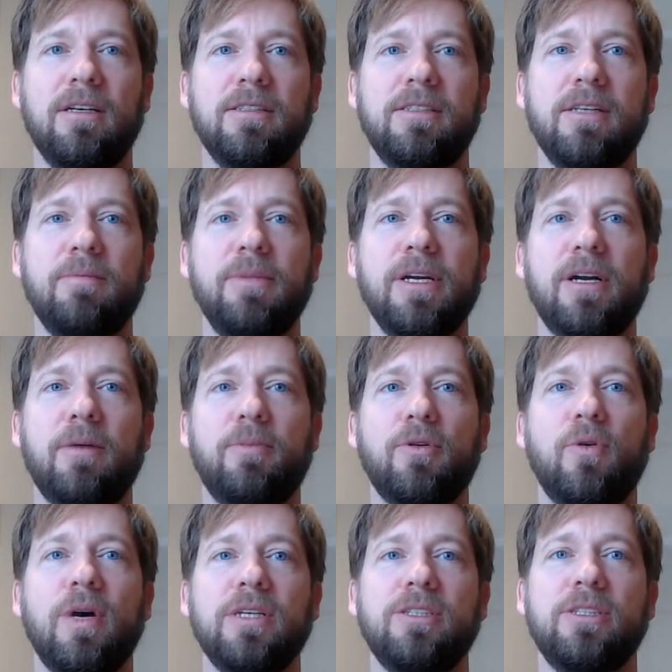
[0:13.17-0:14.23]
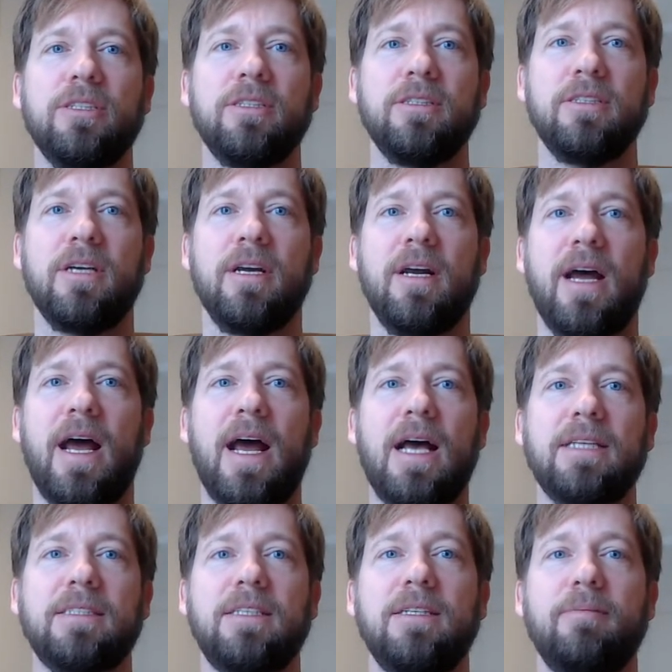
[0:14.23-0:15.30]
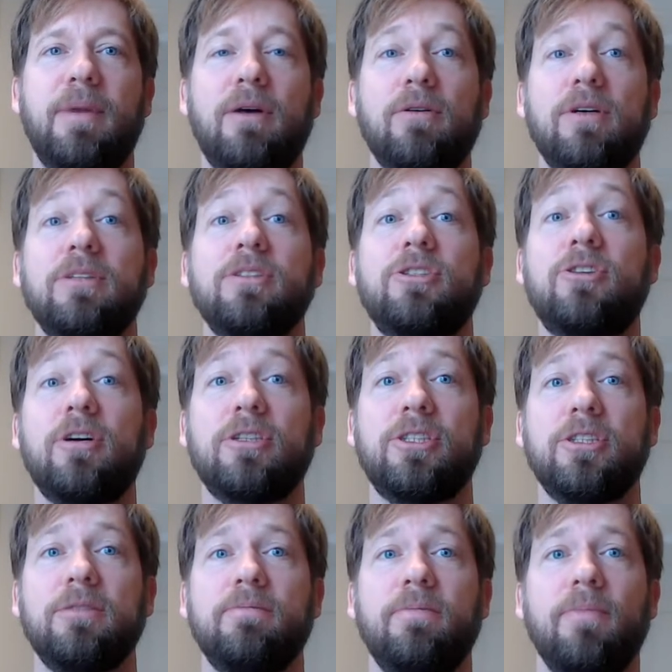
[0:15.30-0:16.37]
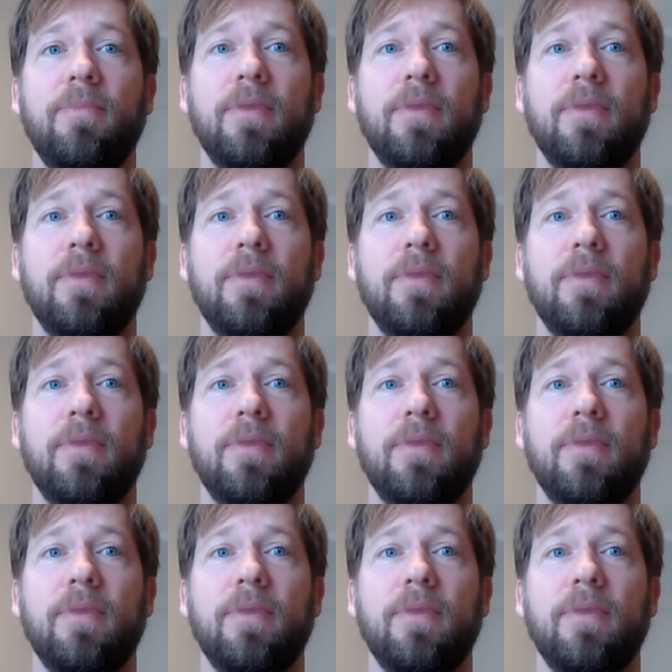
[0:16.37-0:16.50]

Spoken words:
sent me a couple questions asking about construction,